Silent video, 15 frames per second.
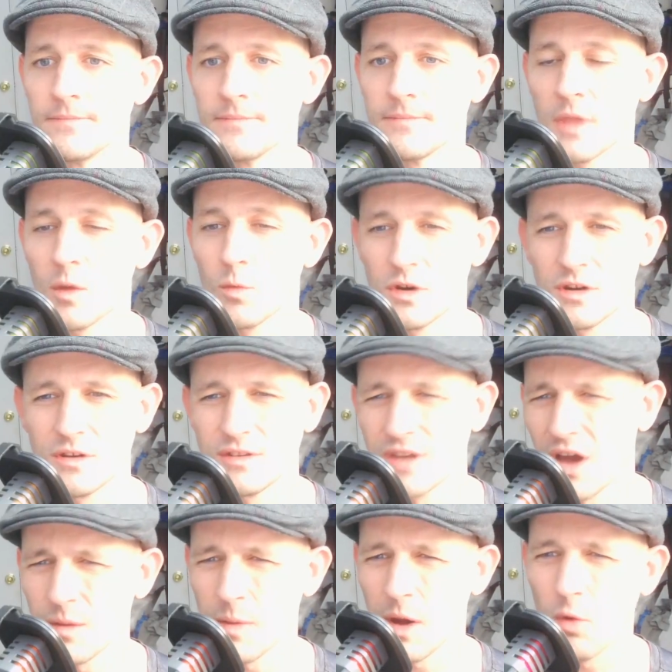I want to
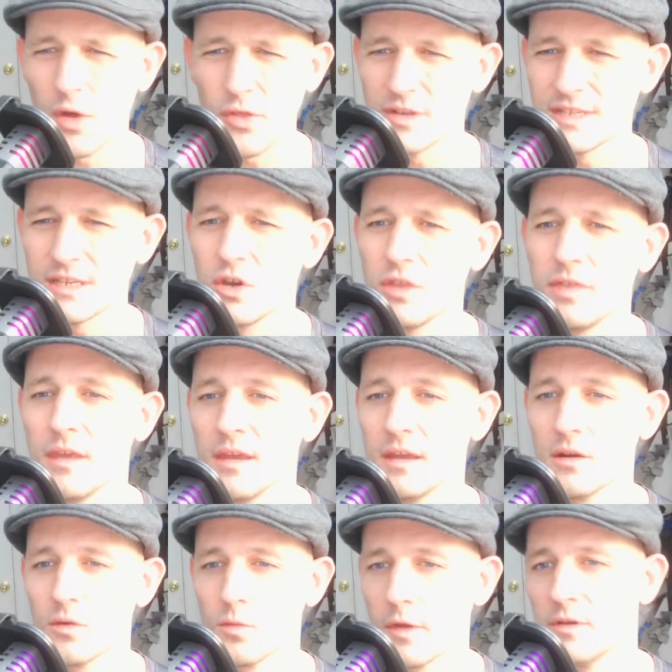talk about whether it's a good
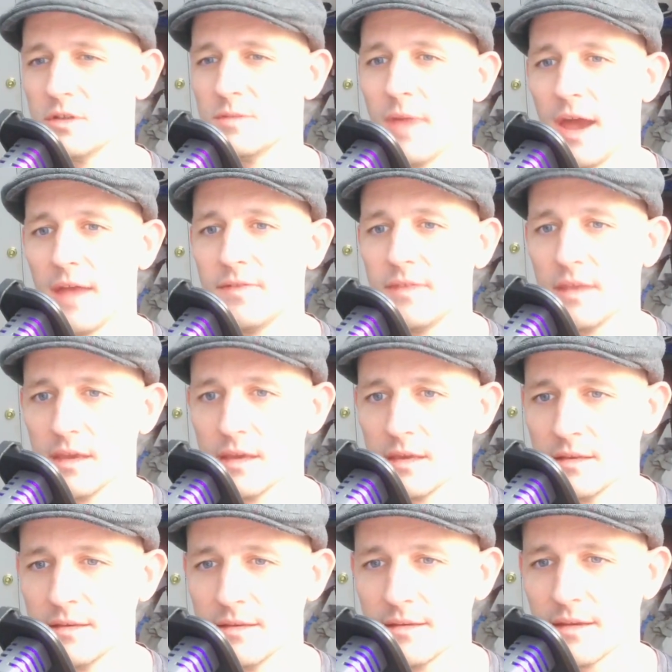thing or whether it's a bad thing
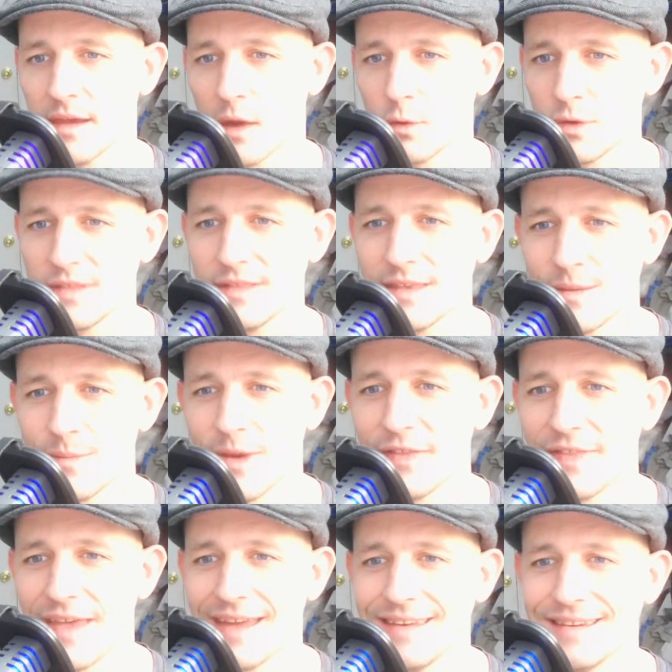and how we can think about
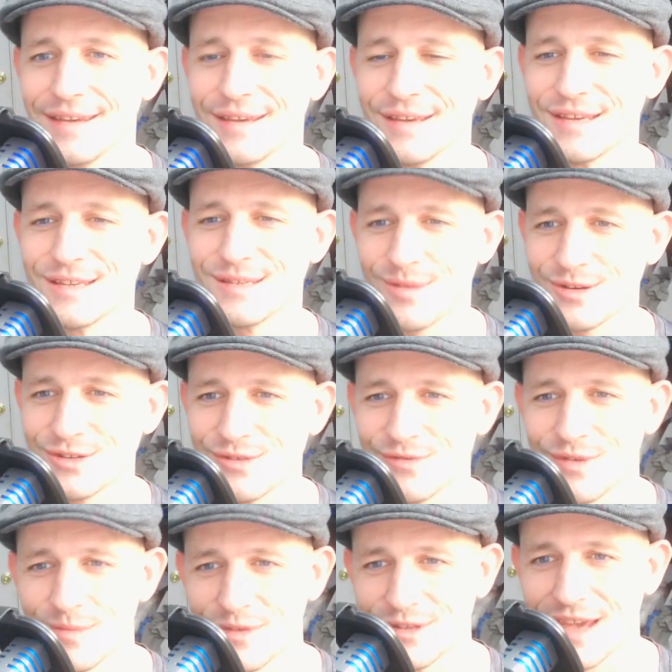that especially
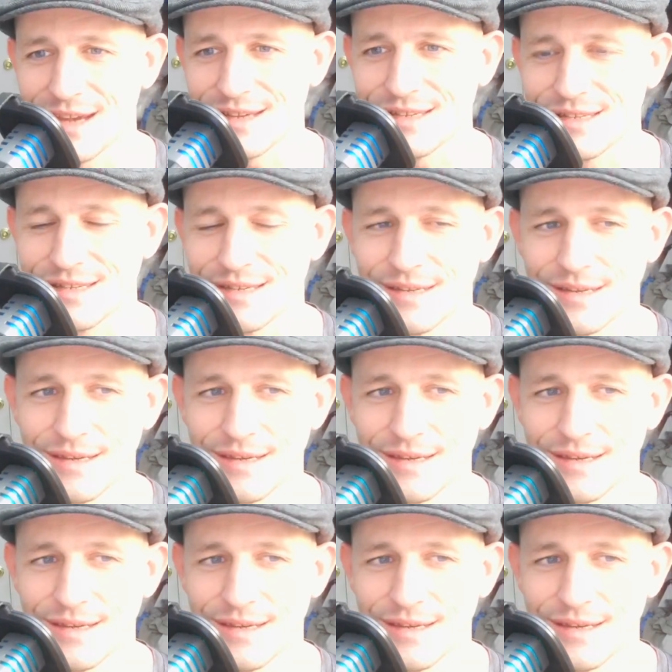from the text.